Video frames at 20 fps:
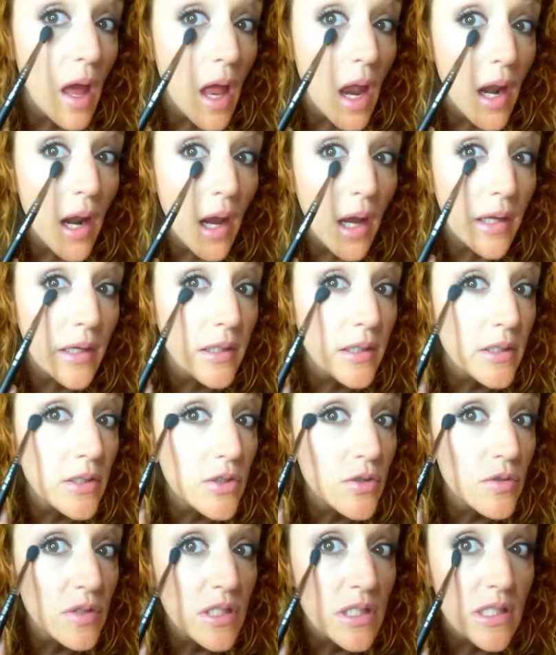And I didn't
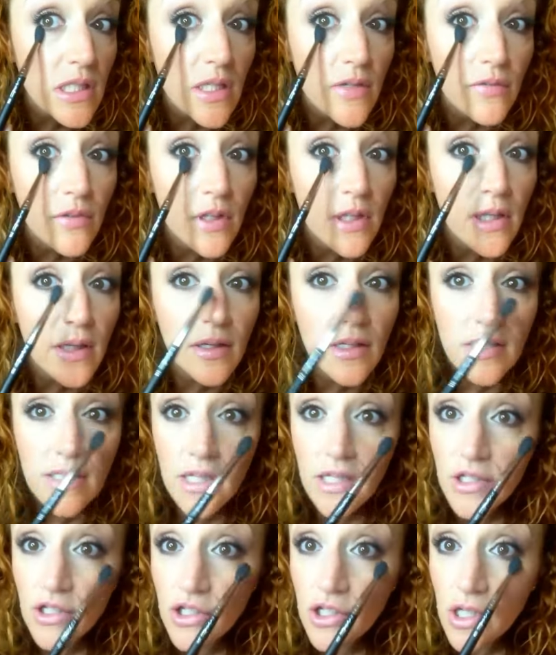do these evenly because
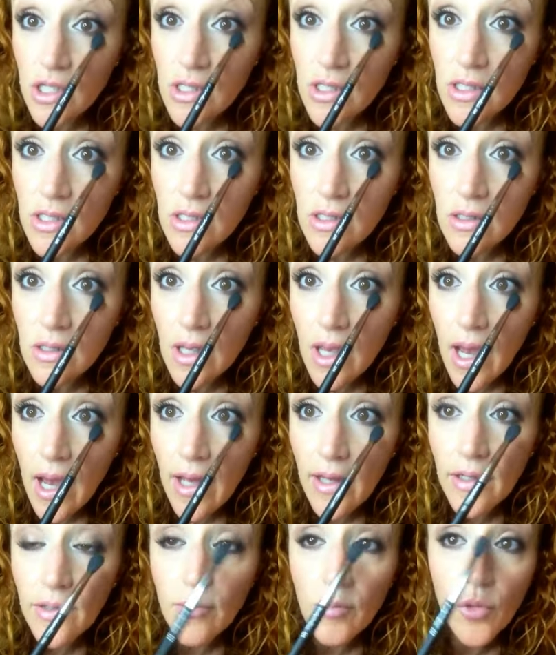I just
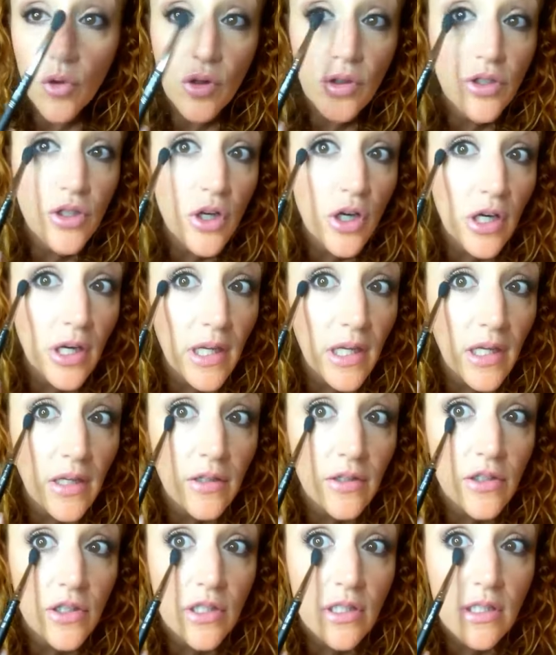added more dark
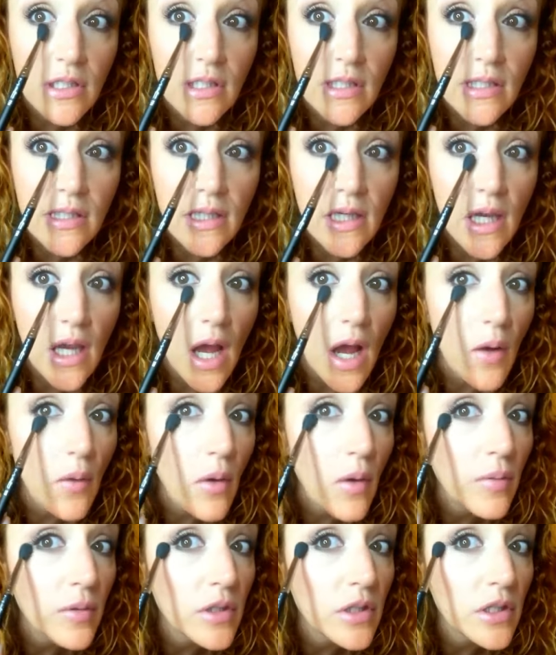here just to see how
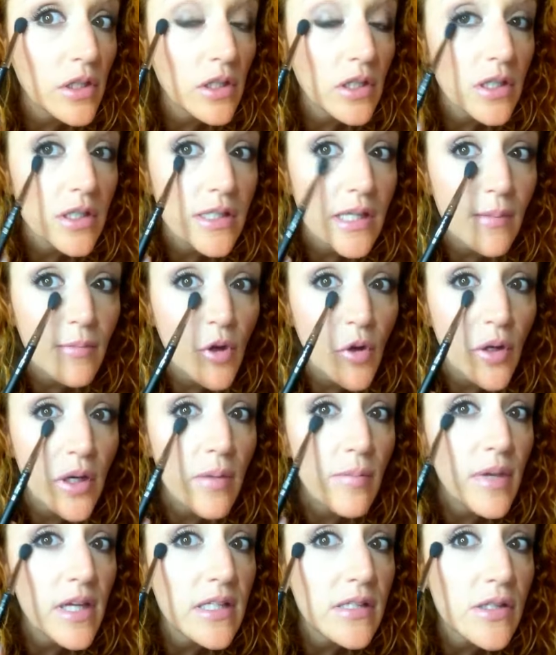it would look, because I'm going
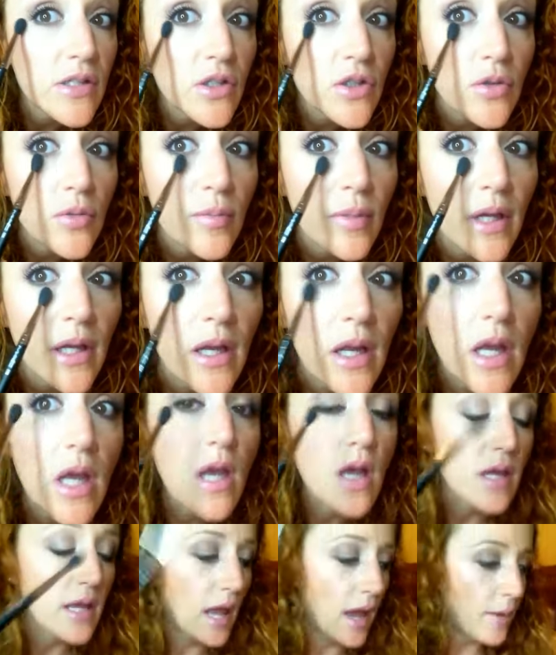to bed soon, but
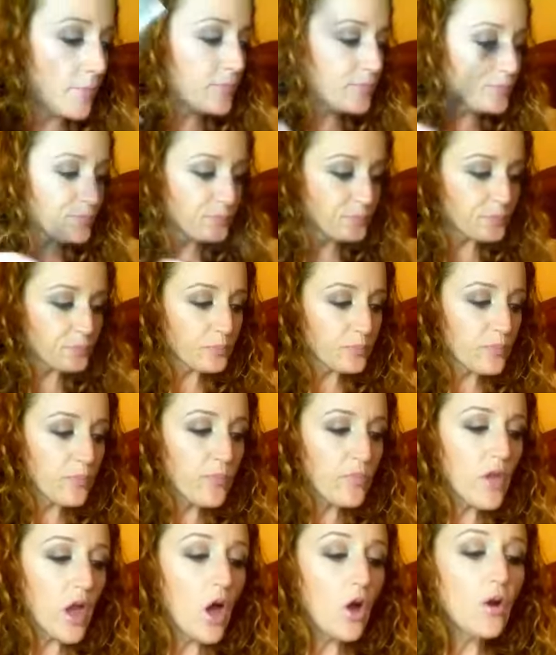yeah.
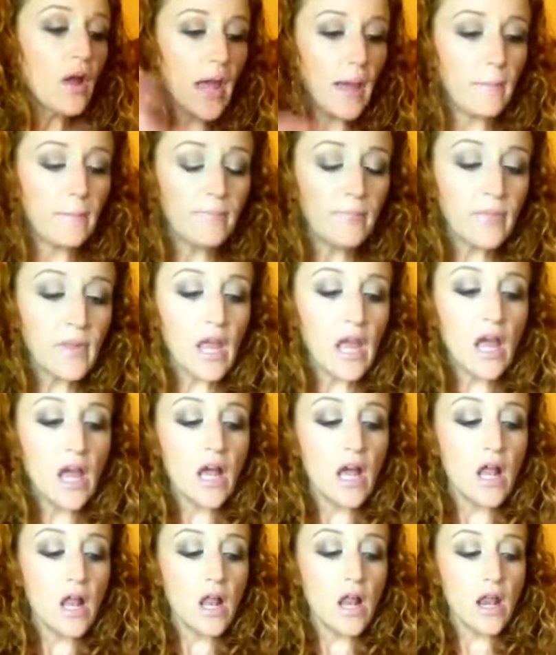Okay,
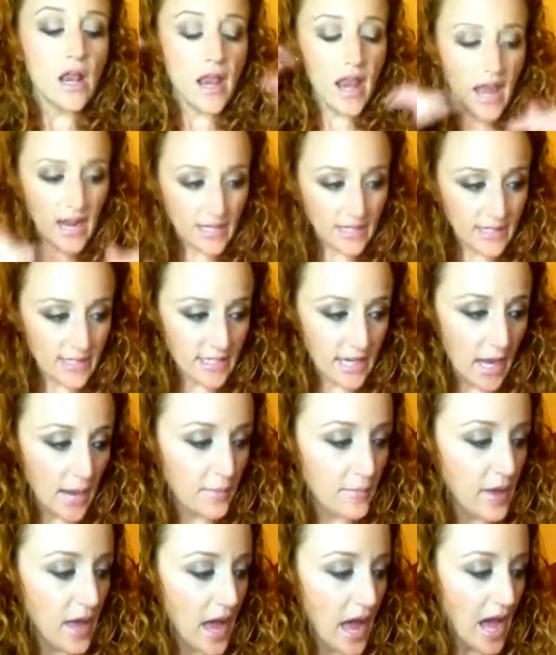next step,
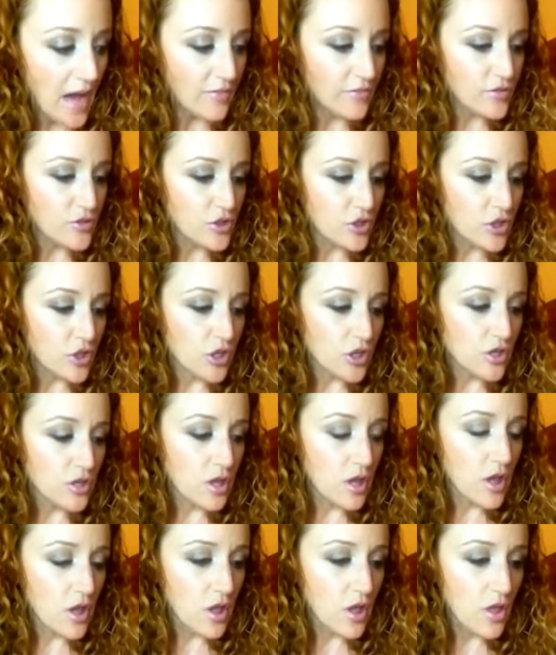after
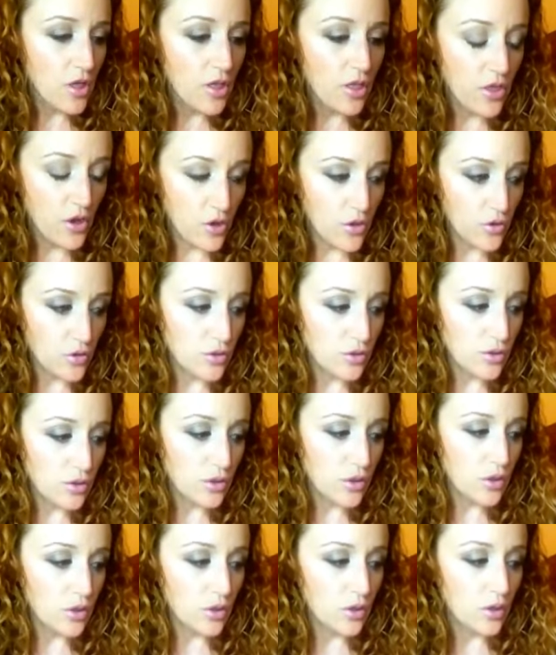
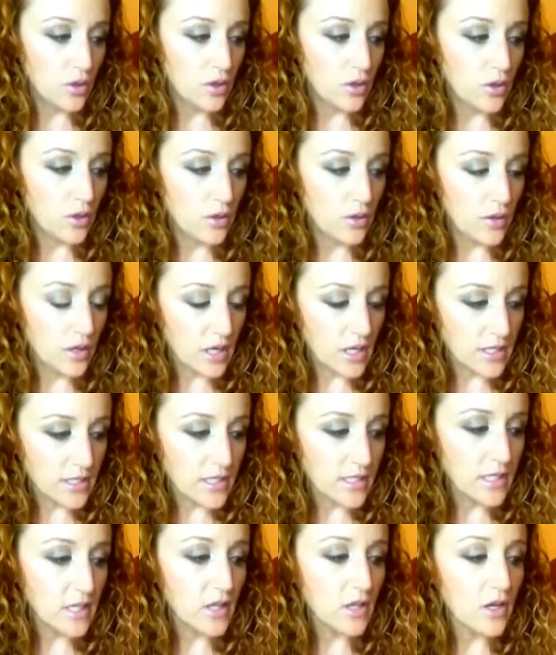those, the
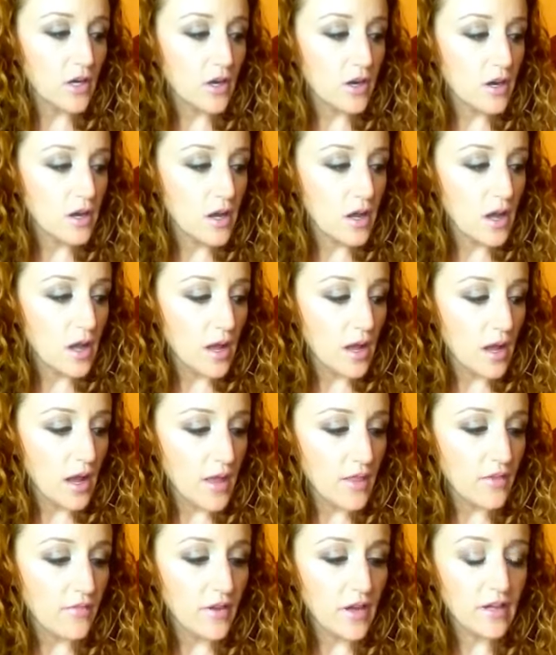concealer
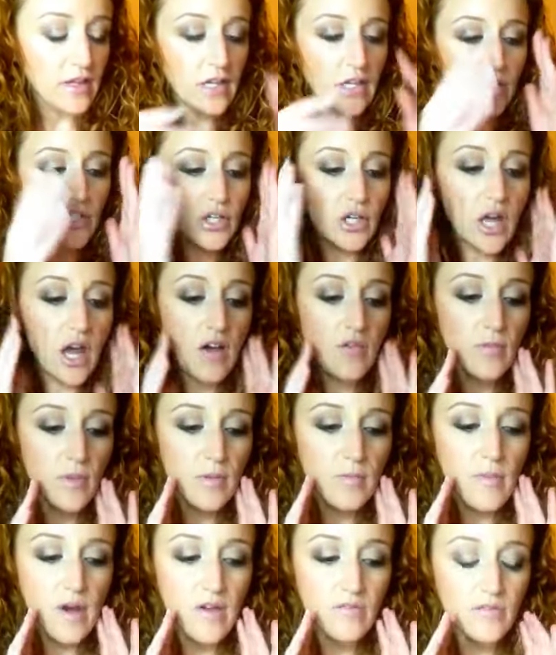and the foundation have
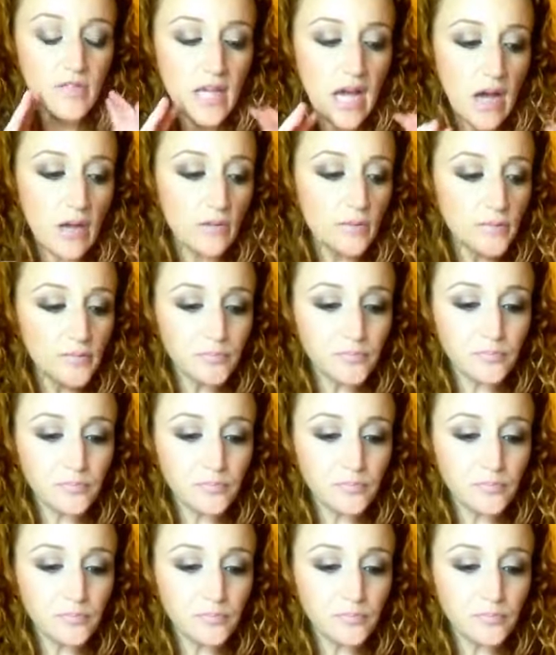been buffed out,